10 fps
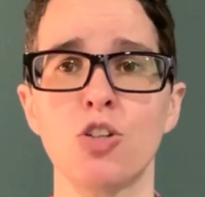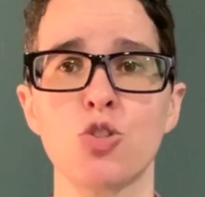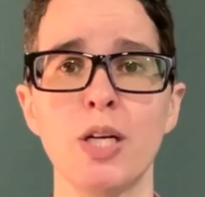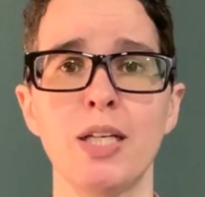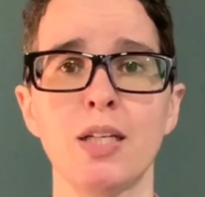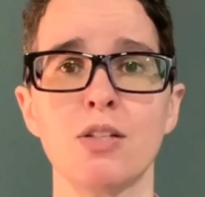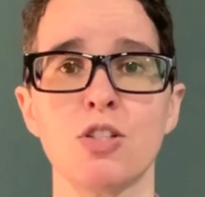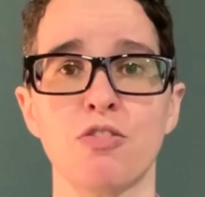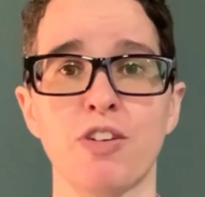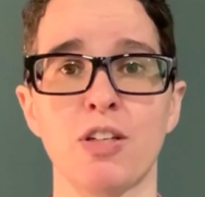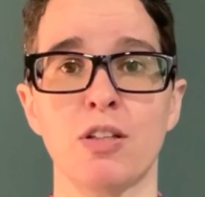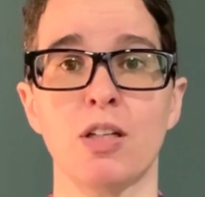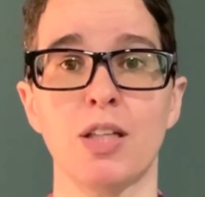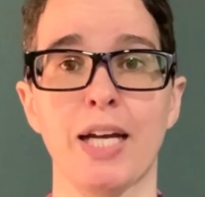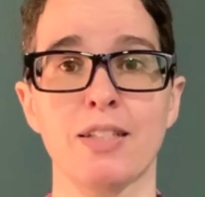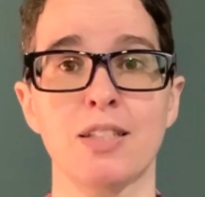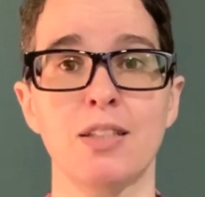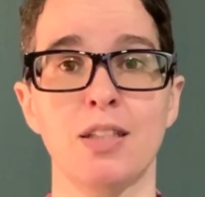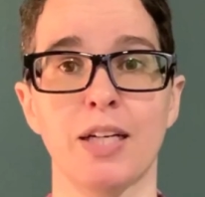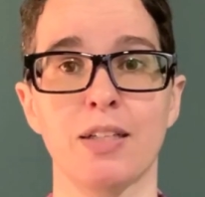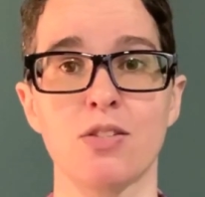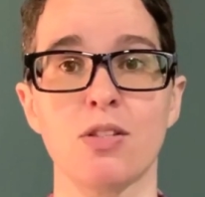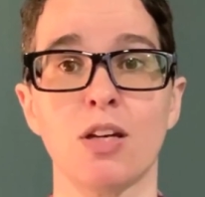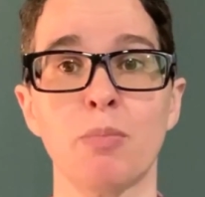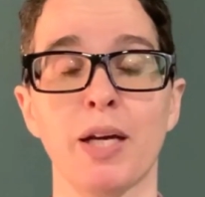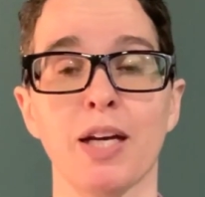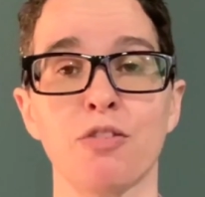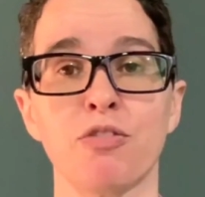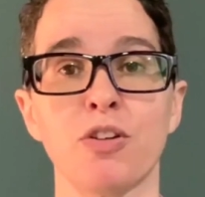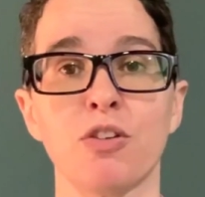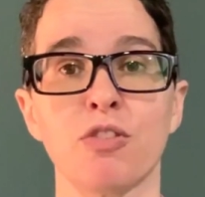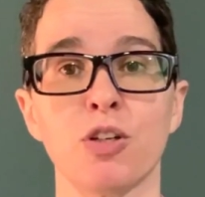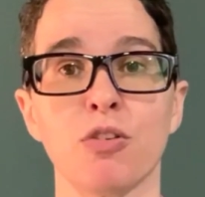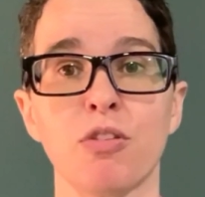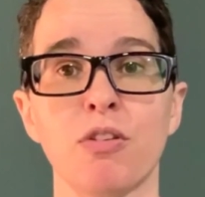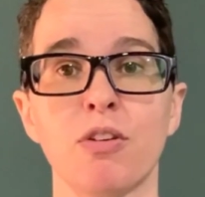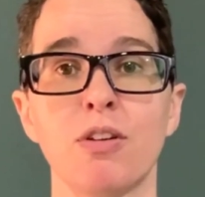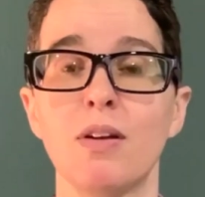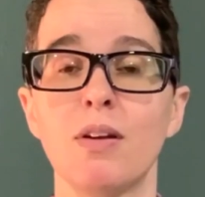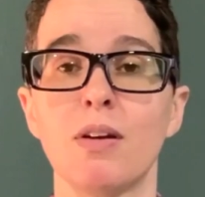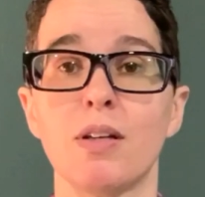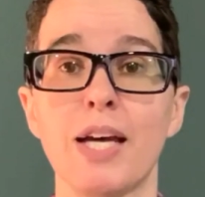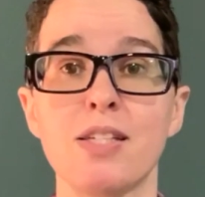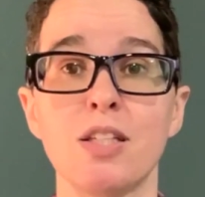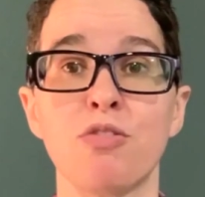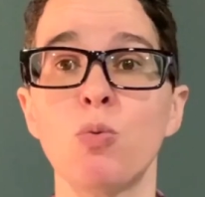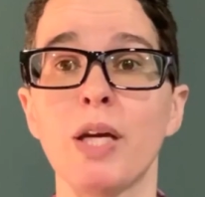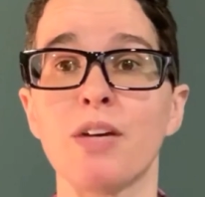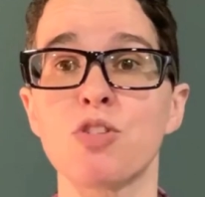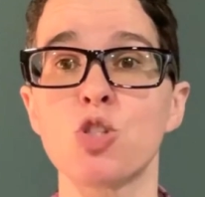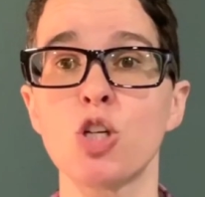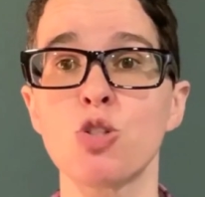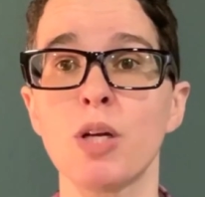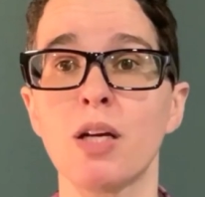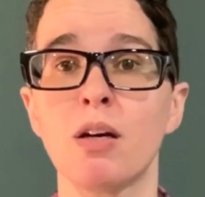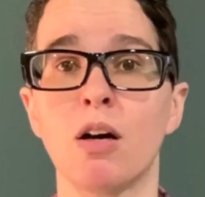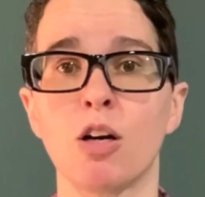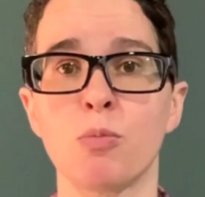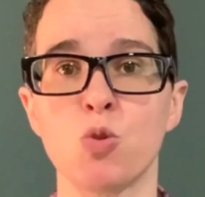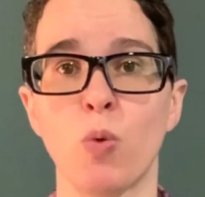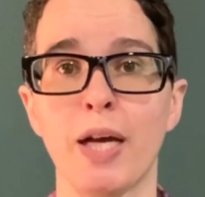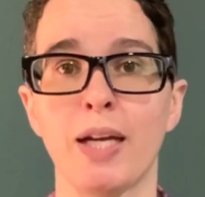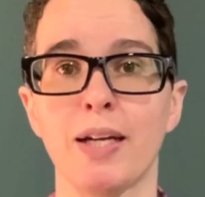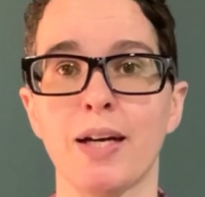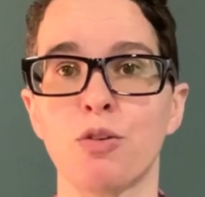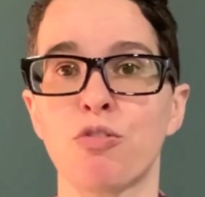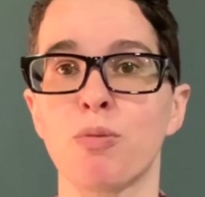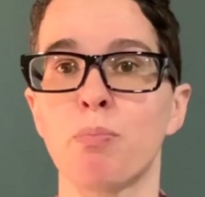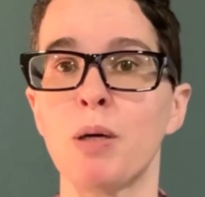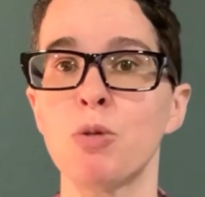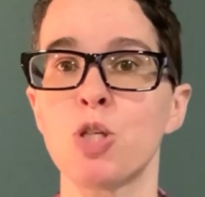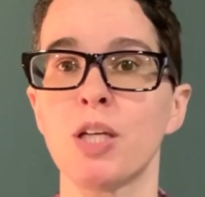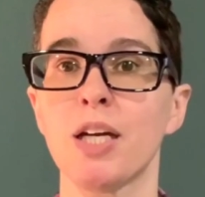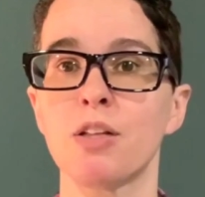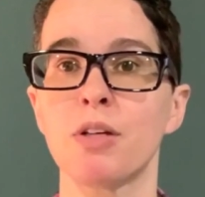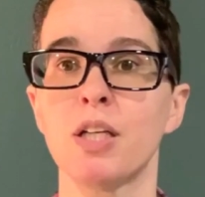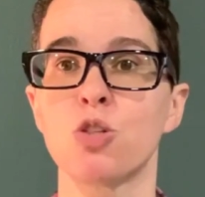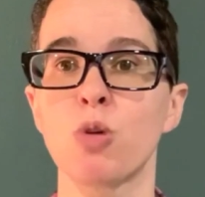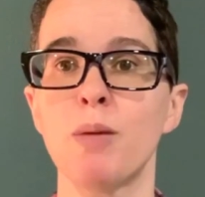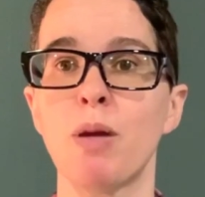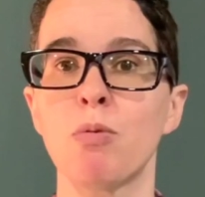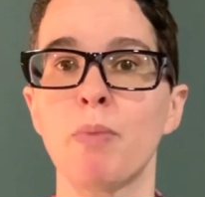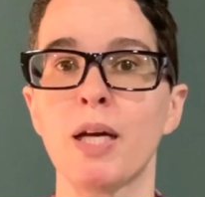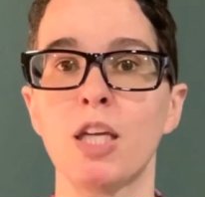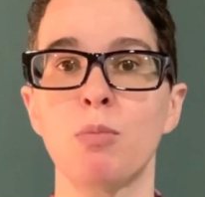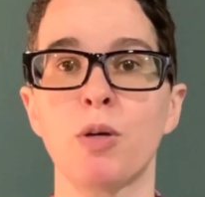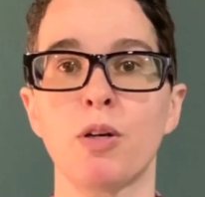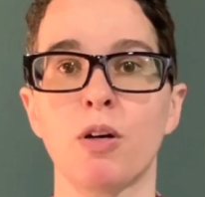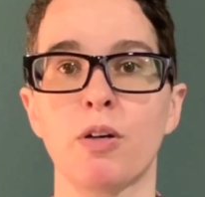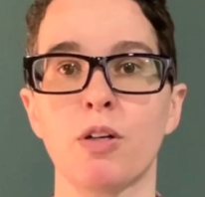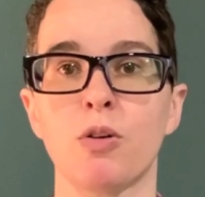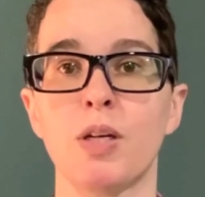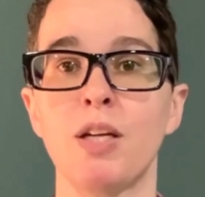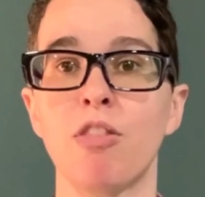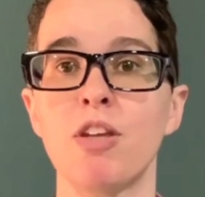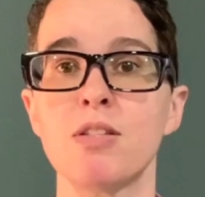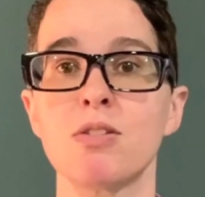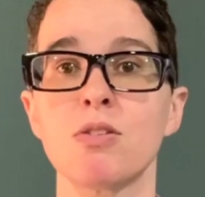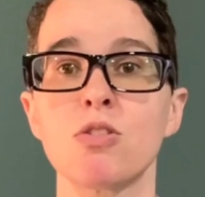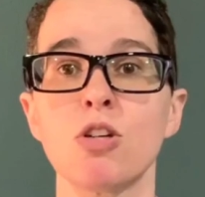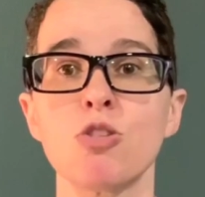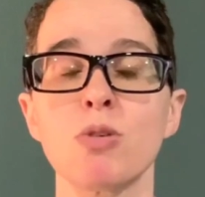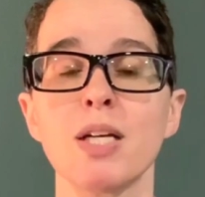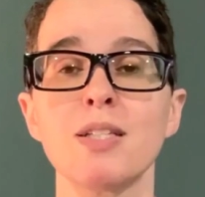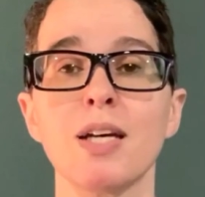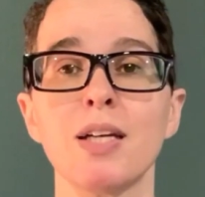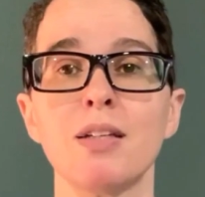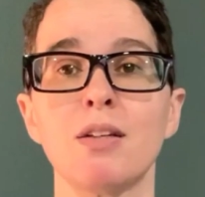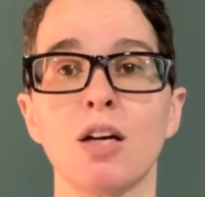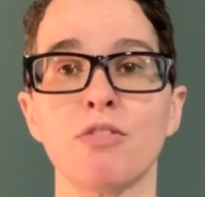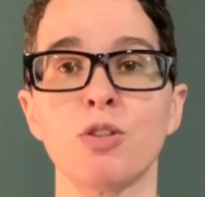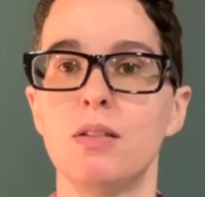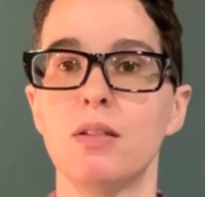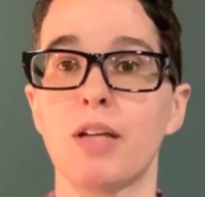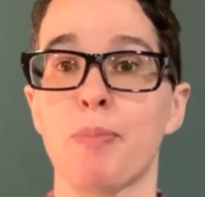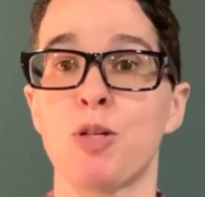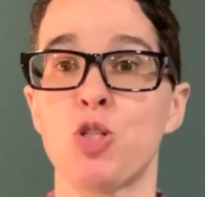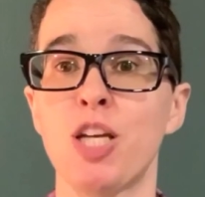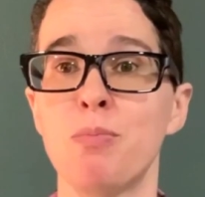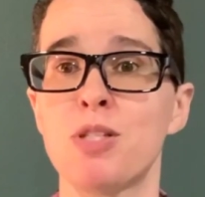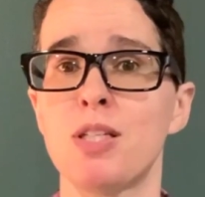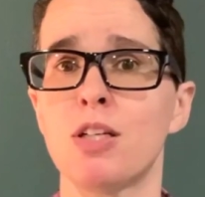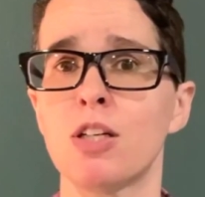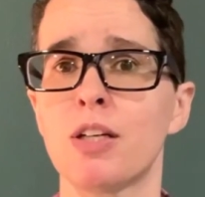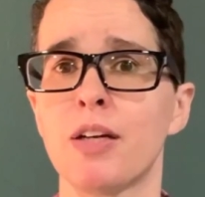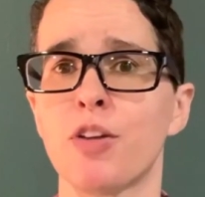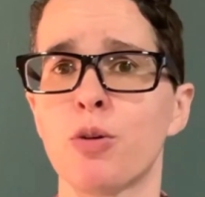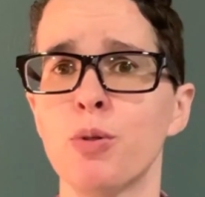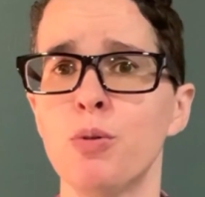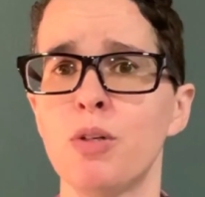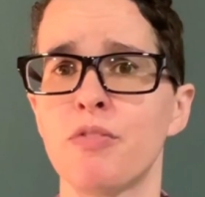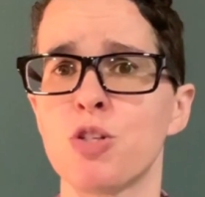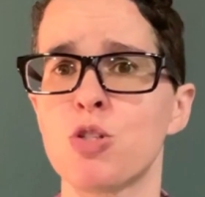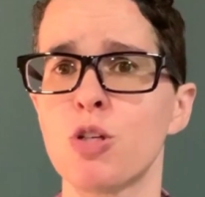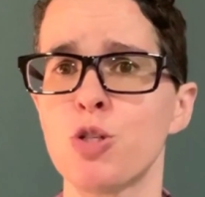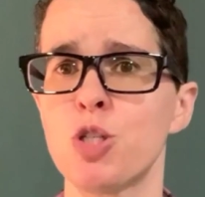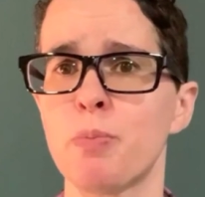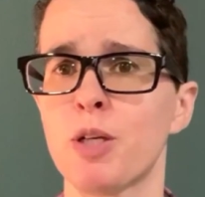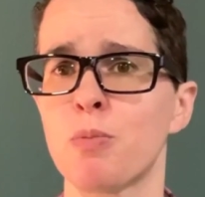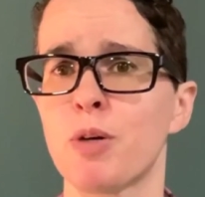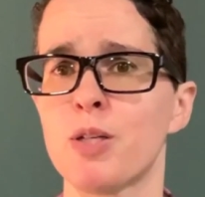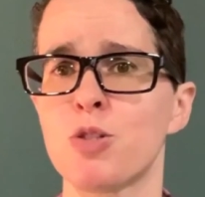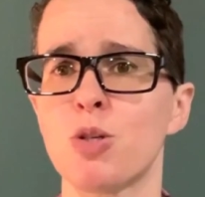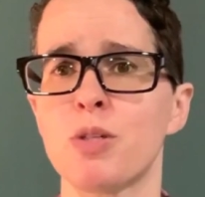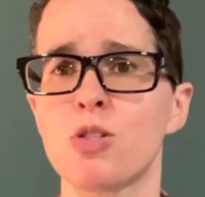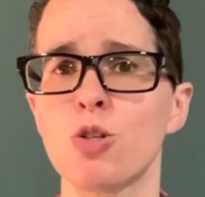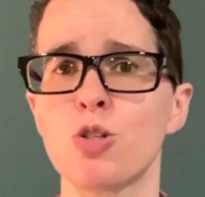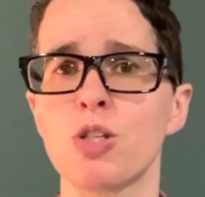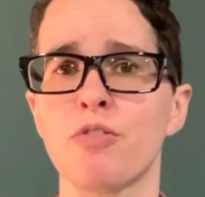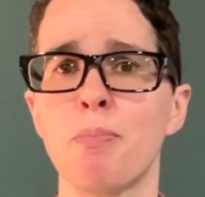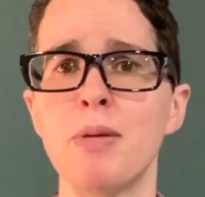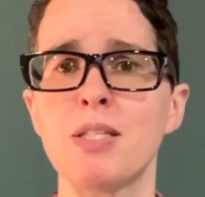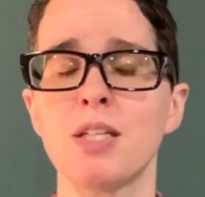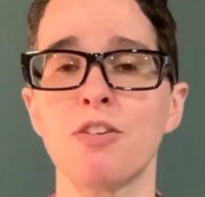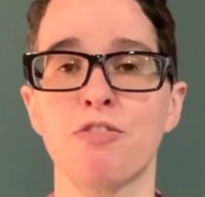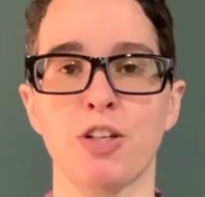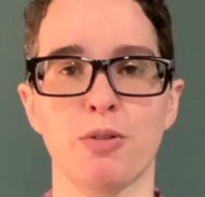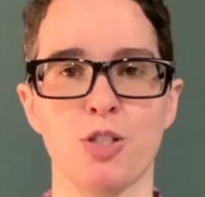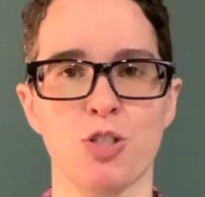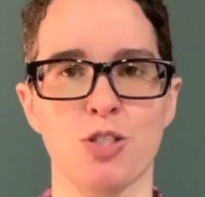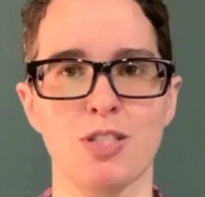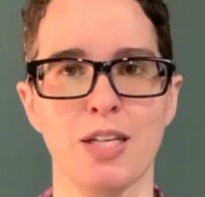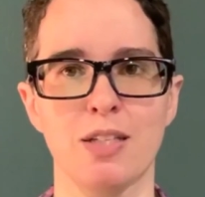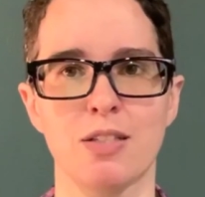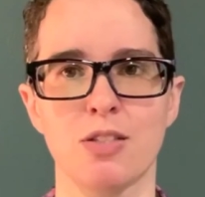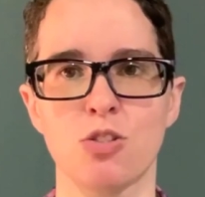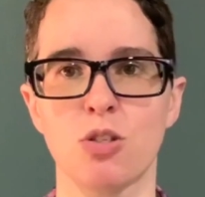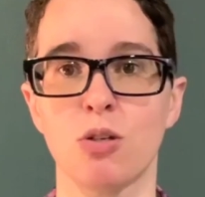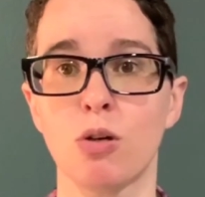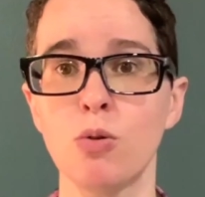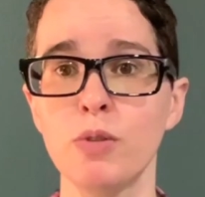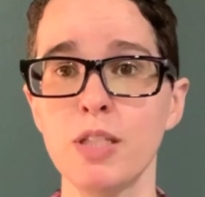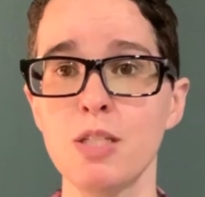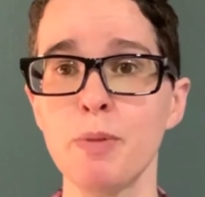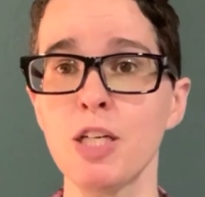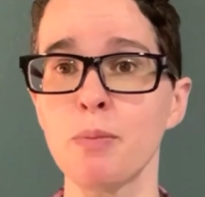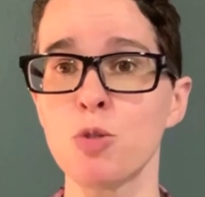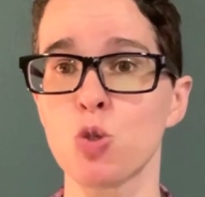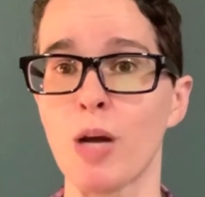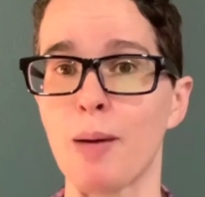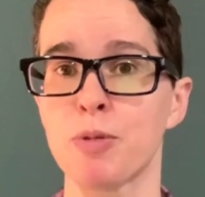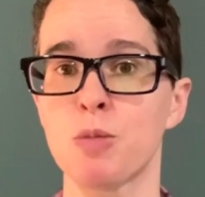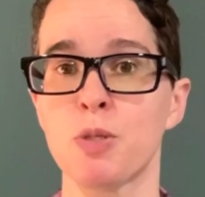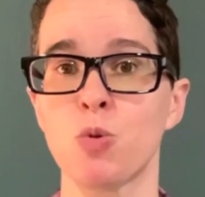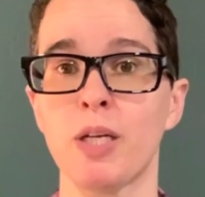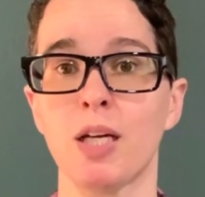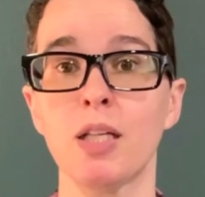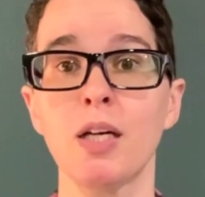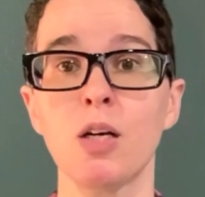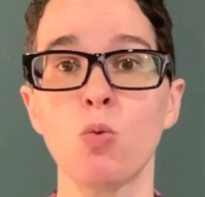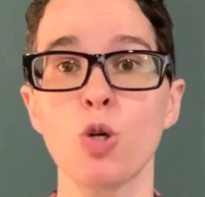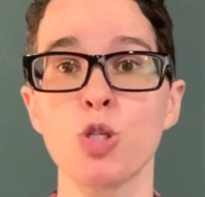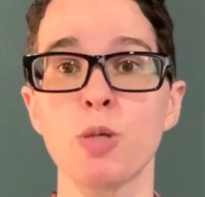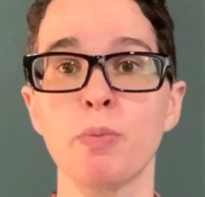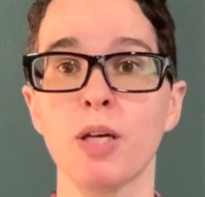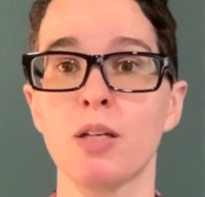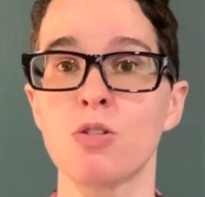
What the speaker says: training to defend the Galactic Alliance on behalf of Earth. And lastly, we have Star Trek Harm's Way, out from Publishing Gallery in trade paperback, ebook, and audio. In this Star Trek tie-in novel, Captain James T. Kirk and the crew of the Starship Enterprise go in search of a missing Federation scientist, only to become trapped between a Klingon warship and